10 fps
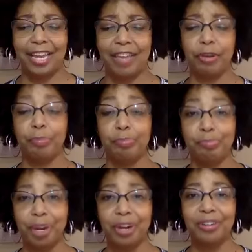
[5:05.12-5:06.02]
even
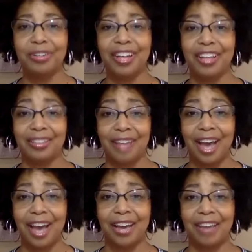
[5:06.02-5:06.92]
burned
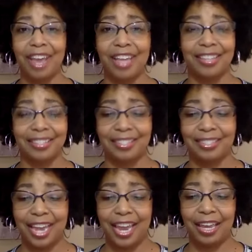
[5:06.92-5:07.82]
alive at the
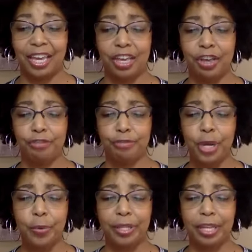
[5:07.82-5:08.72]
stake,
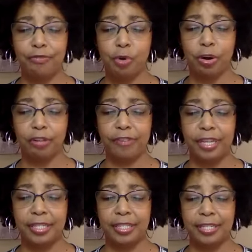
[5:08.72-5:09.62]
frequently for
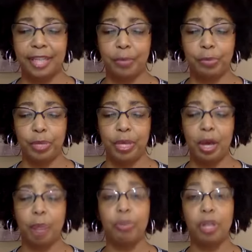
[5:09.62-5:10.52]
offenses that would be
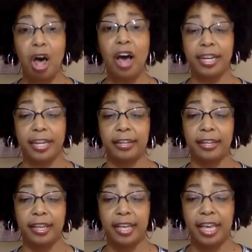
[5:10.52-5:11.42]
applauded
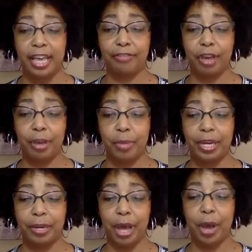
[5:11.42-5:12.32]
if
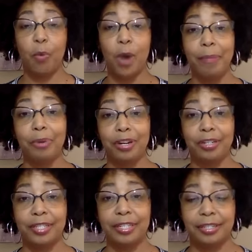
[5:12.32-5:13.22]
committed by white
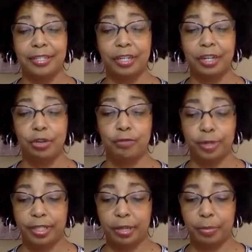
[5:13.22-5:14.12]
persons
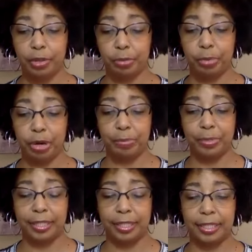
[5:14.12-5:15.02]
for similar
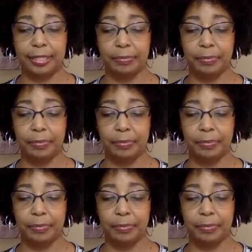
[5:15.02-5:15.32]
purposes.